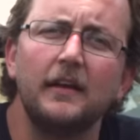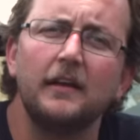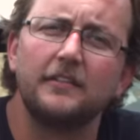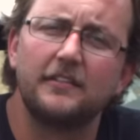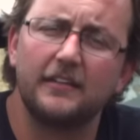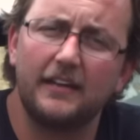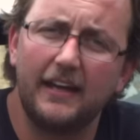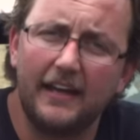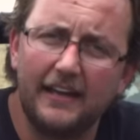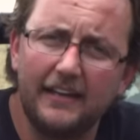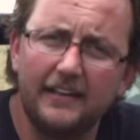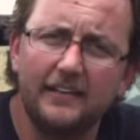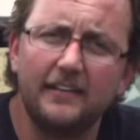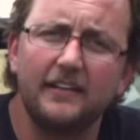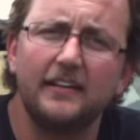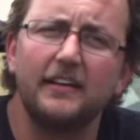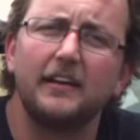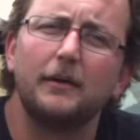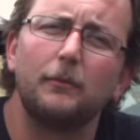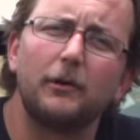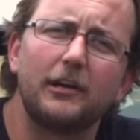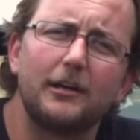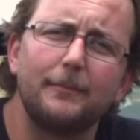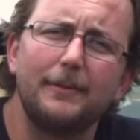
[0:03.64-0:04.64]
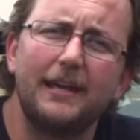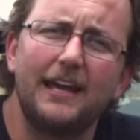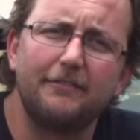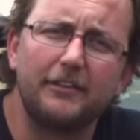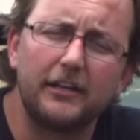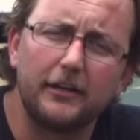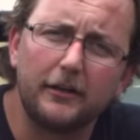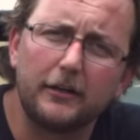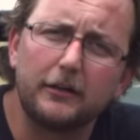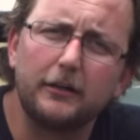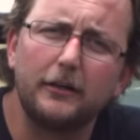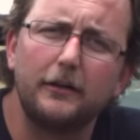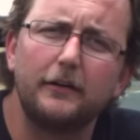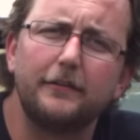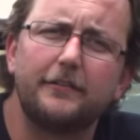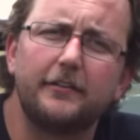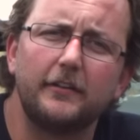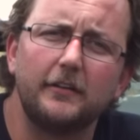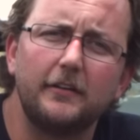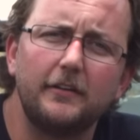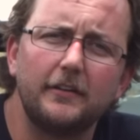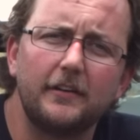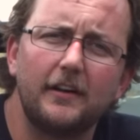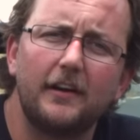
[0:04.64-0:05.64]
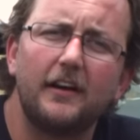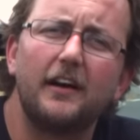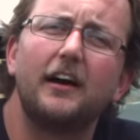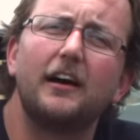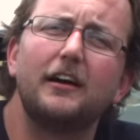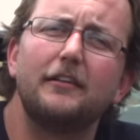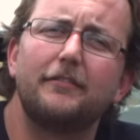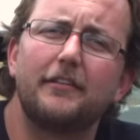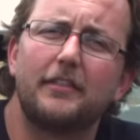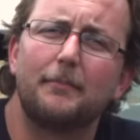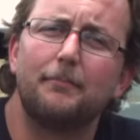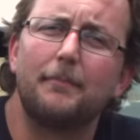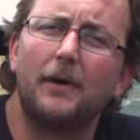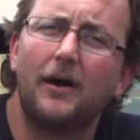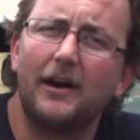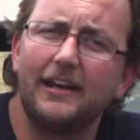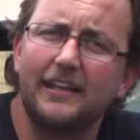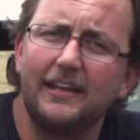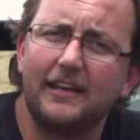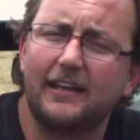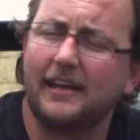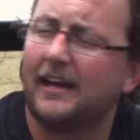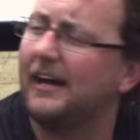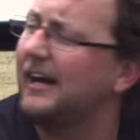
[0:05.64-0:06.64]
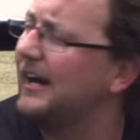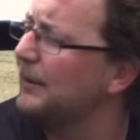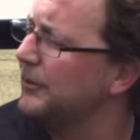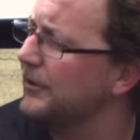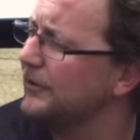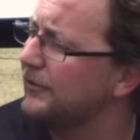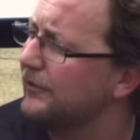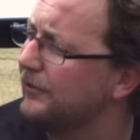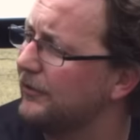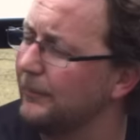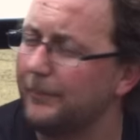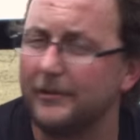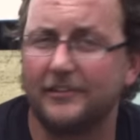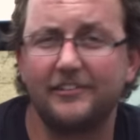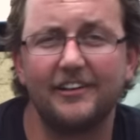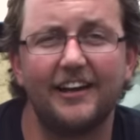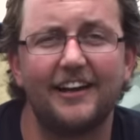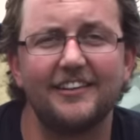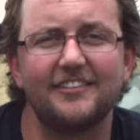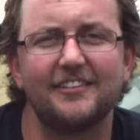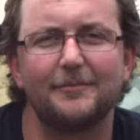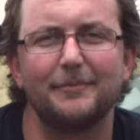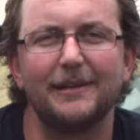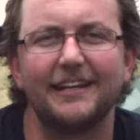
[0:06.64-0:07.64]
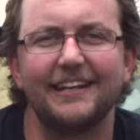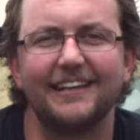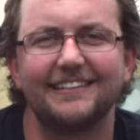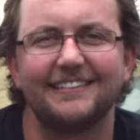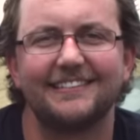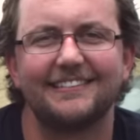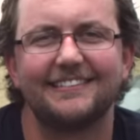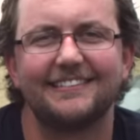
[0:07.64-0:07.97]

Today, we're going to be having a closer look over the mighty Car Mods Supercharged Mini.